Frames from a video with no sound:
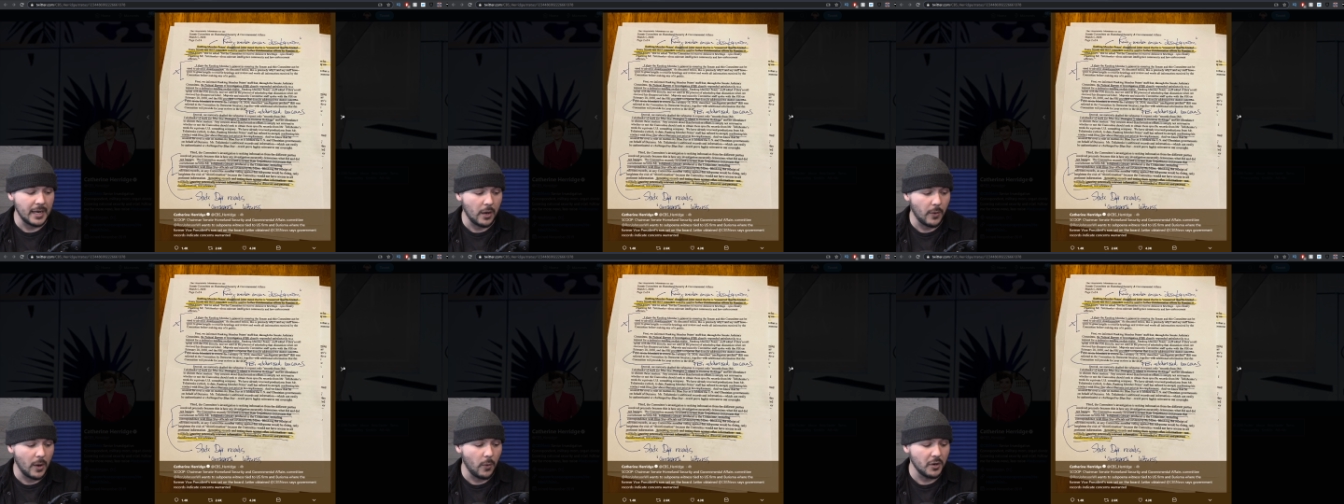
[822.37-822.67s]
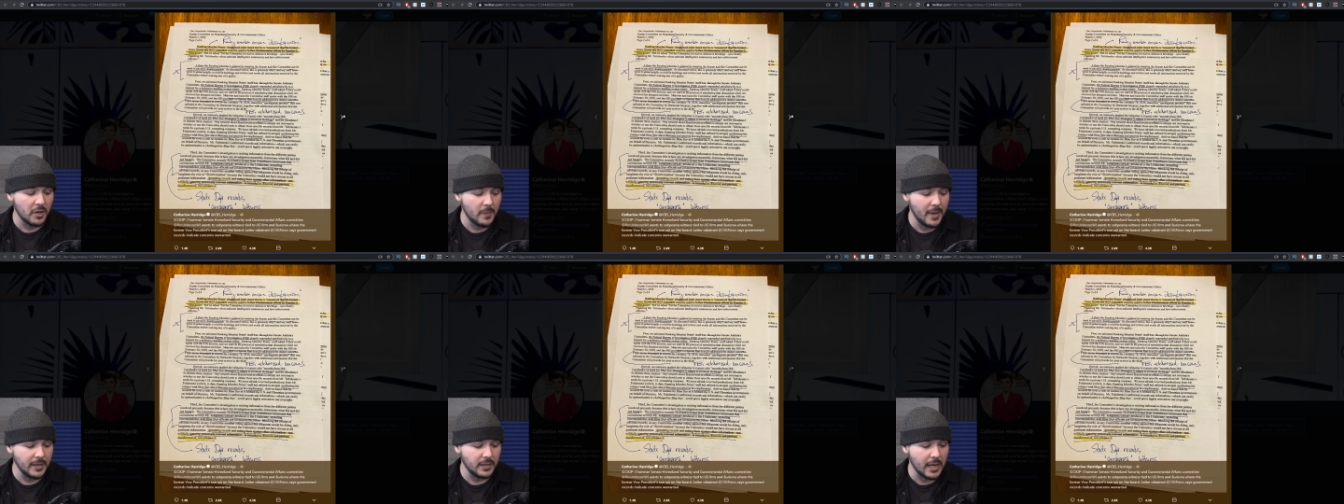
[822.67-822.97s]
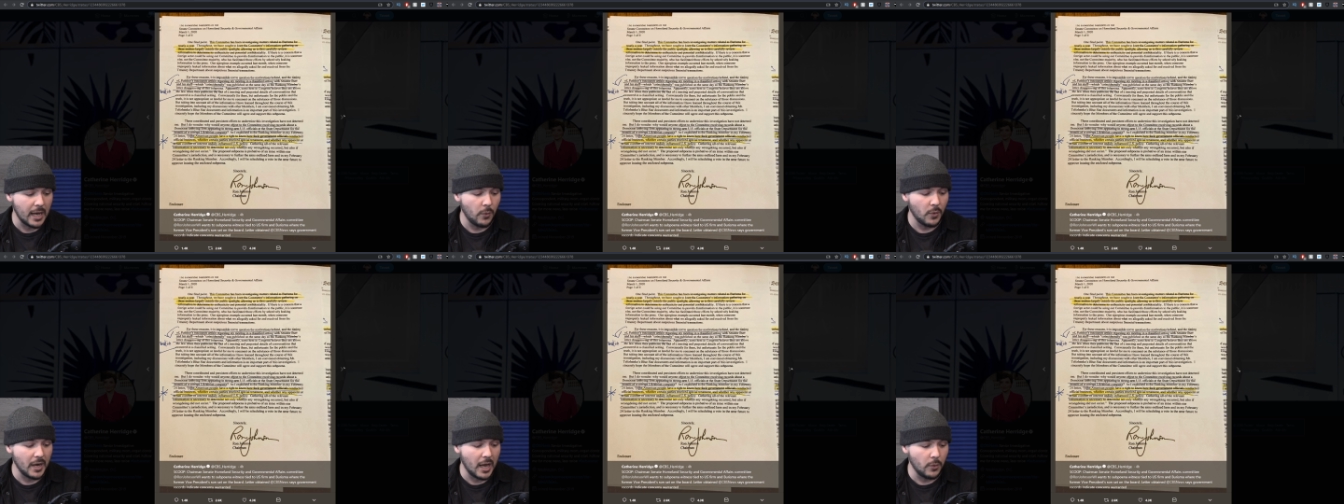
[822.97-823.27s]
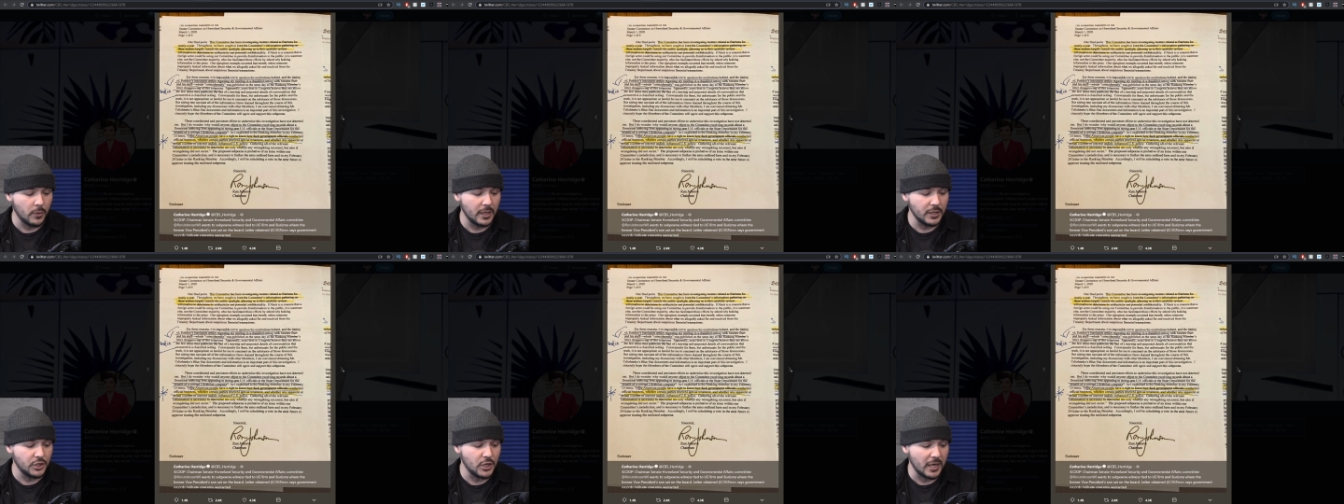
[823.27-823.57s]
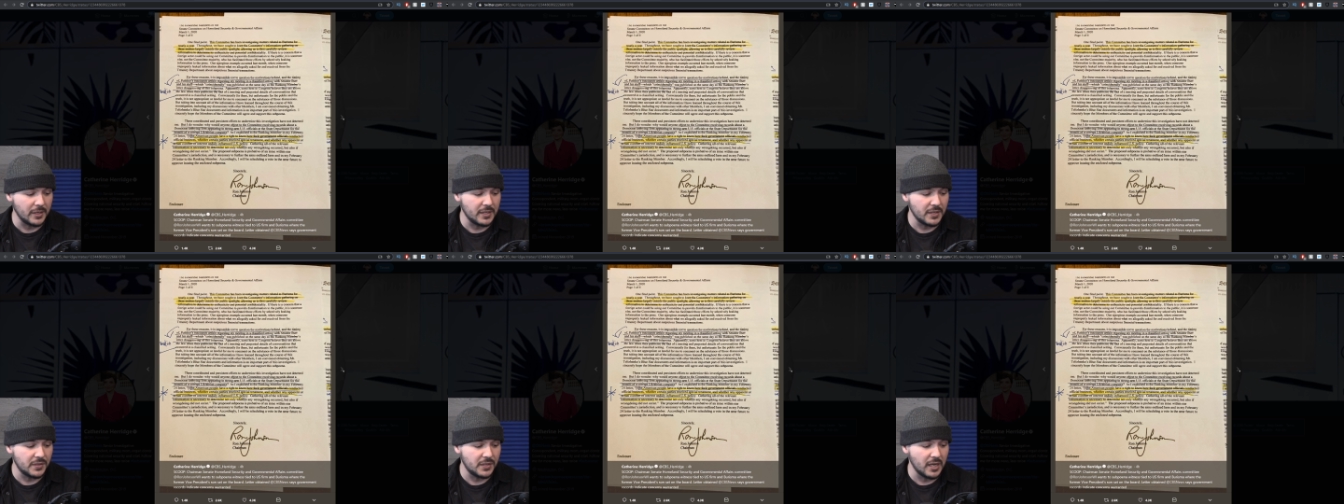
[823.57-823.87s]
Now, I want to make I want I want to
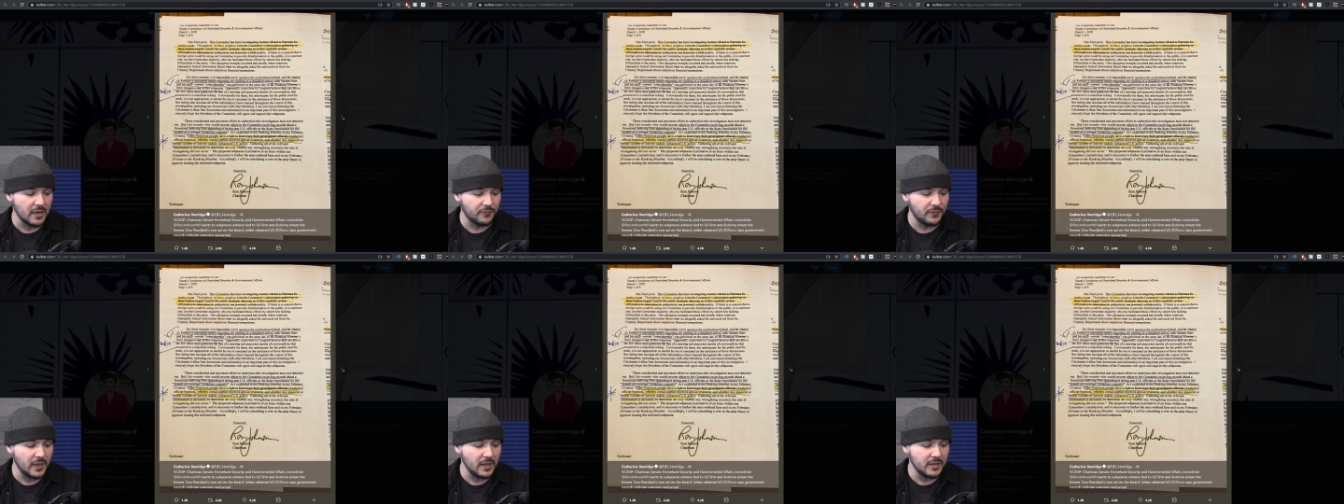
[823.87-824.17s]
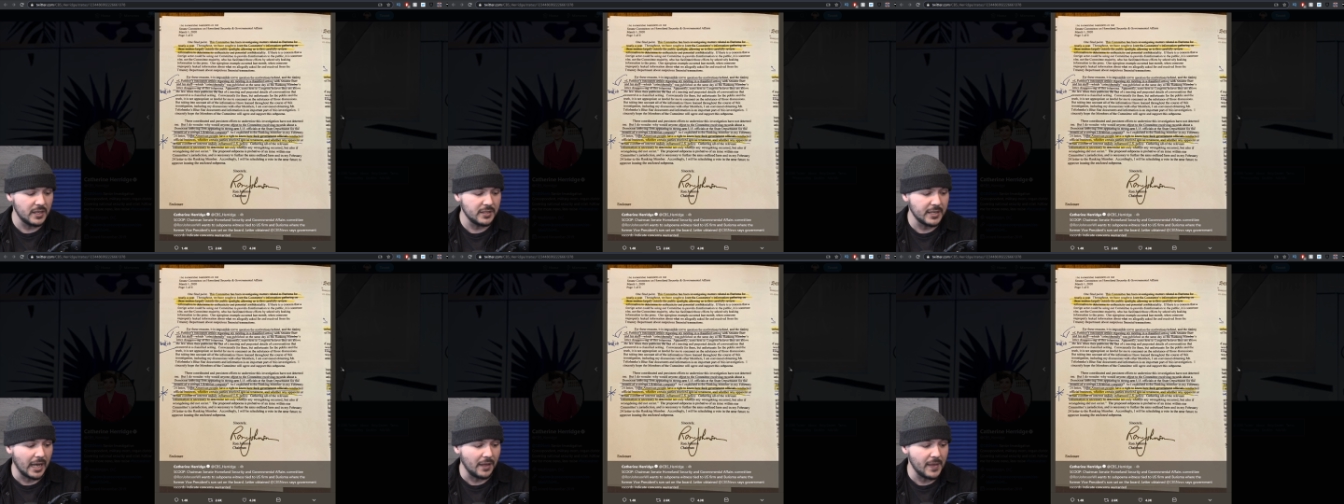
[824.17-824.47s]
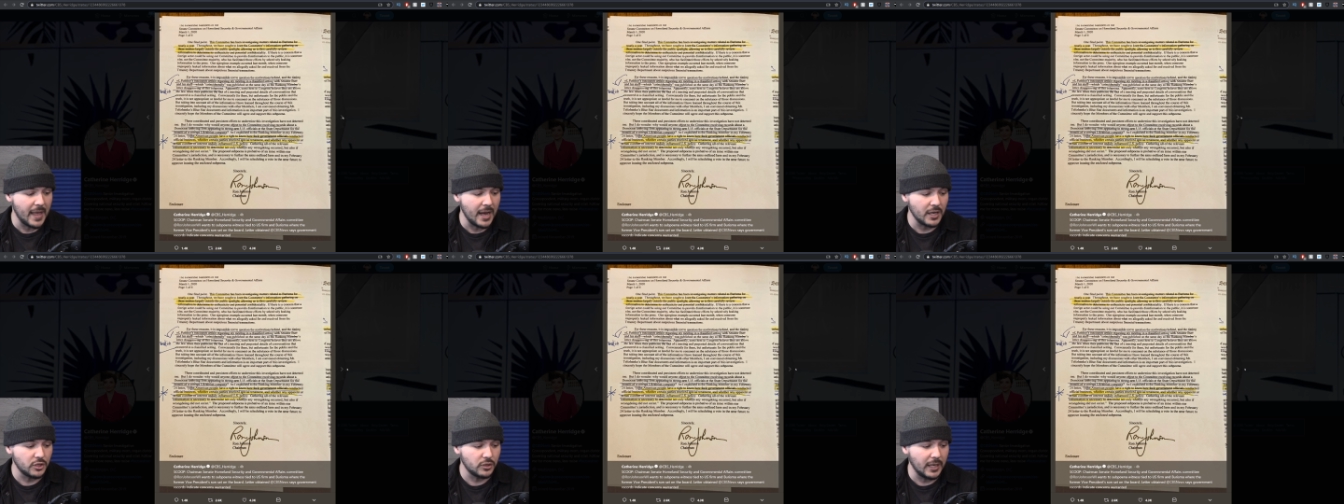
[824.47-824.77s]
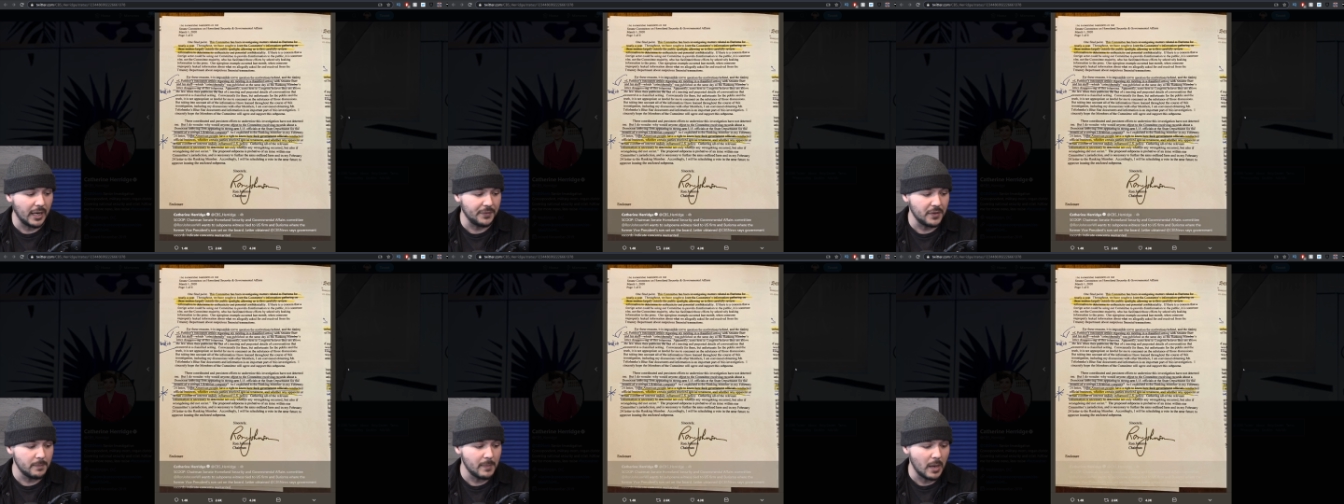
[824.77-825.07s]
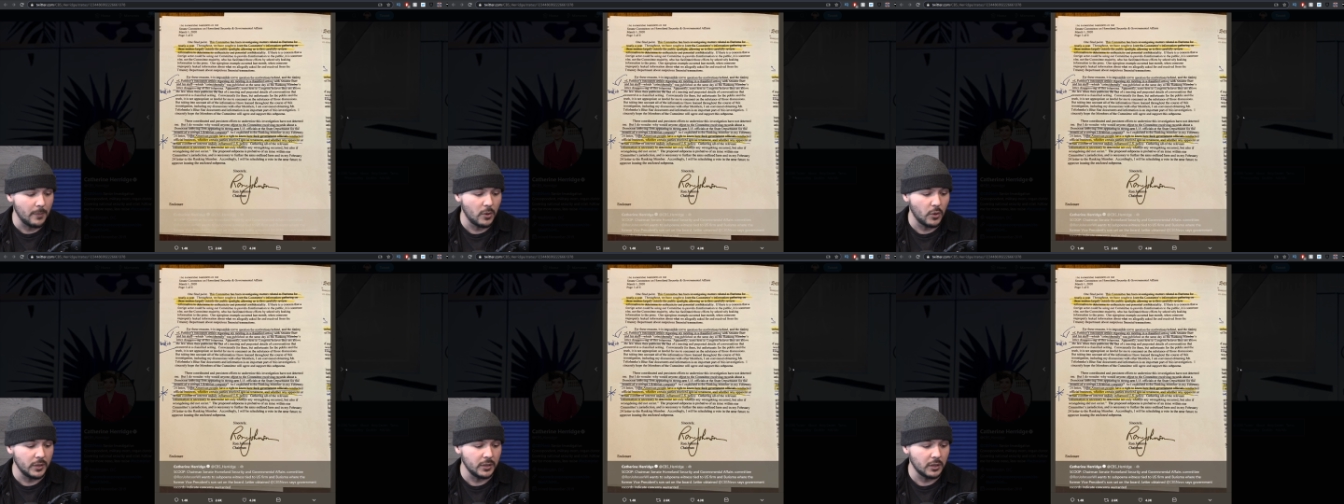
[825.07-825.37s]
check to see if they, he's got actually got the
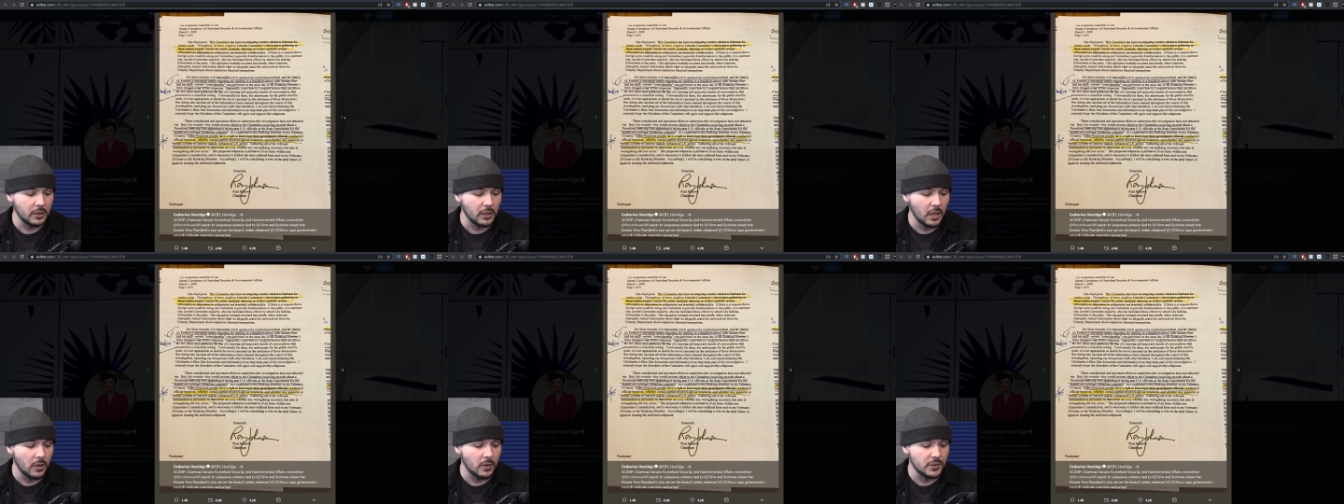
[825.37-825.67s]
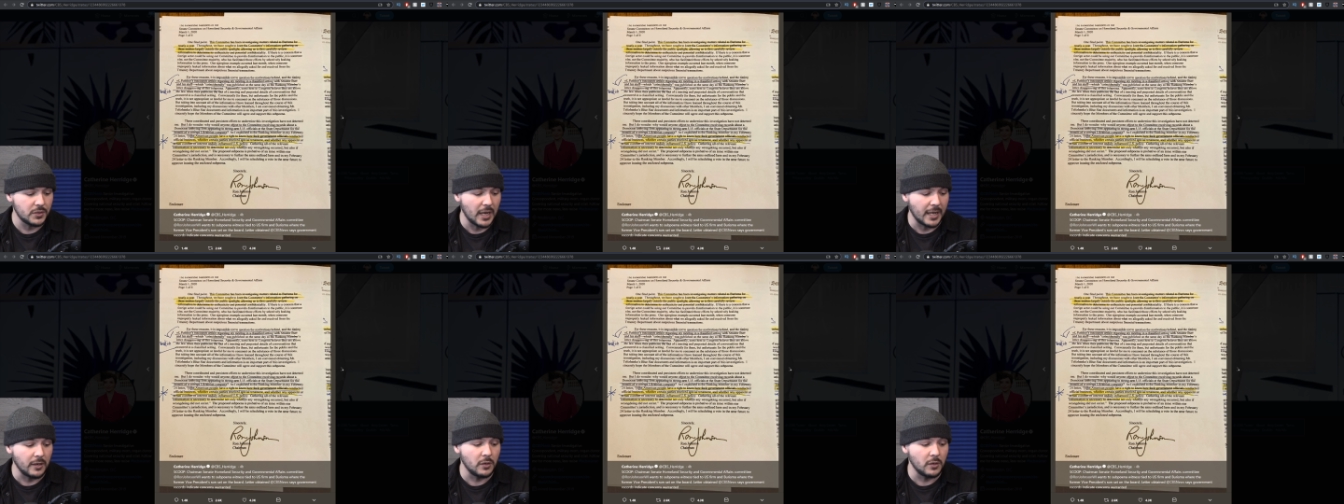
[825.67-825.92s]
memo enclosed.